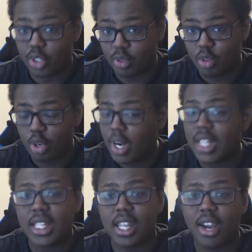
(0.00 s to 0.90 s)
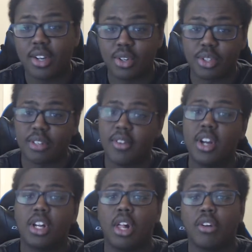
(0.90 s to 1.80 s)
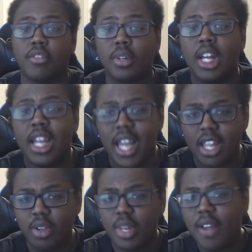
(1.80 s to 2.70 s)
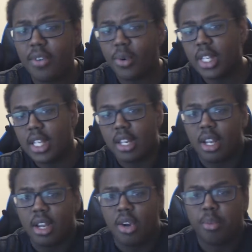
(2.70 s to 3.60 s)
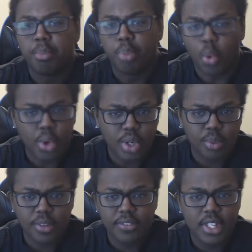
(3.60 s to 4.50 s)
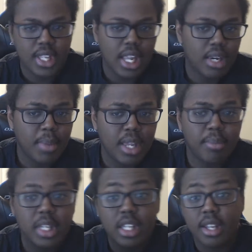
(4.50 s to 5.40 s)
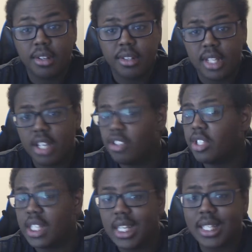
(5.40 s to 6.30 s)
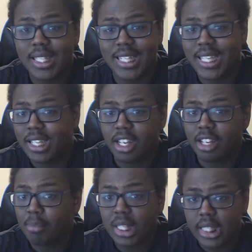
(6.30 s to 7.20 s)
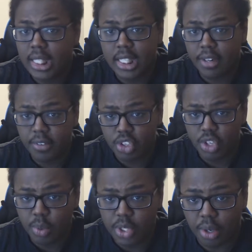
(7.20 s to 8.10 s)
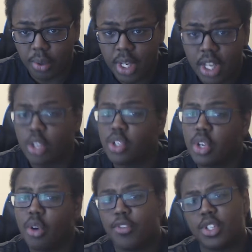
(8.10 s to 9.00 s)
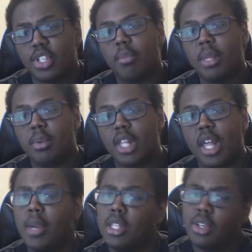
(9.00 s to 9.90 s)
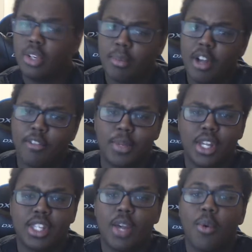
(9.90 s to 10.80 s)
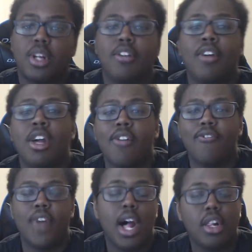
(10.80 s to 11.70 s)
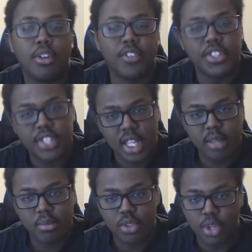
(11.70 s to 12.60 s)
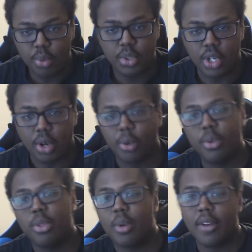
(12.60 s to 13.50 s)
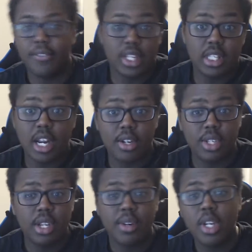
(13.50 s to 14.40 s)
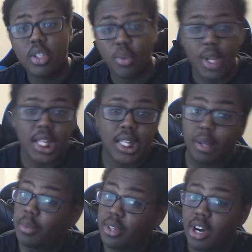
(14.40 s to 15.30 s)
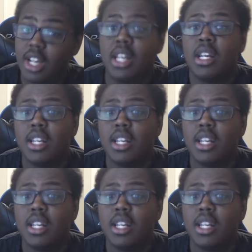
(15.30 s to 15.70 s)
There's crazy characters. It's very colorful, and you never really get bored with this anime because each season is a completely different JoJo. So for some people, that might turn them off because they want to follow the same JoJo throughout the entire series. Well, I'm sorry.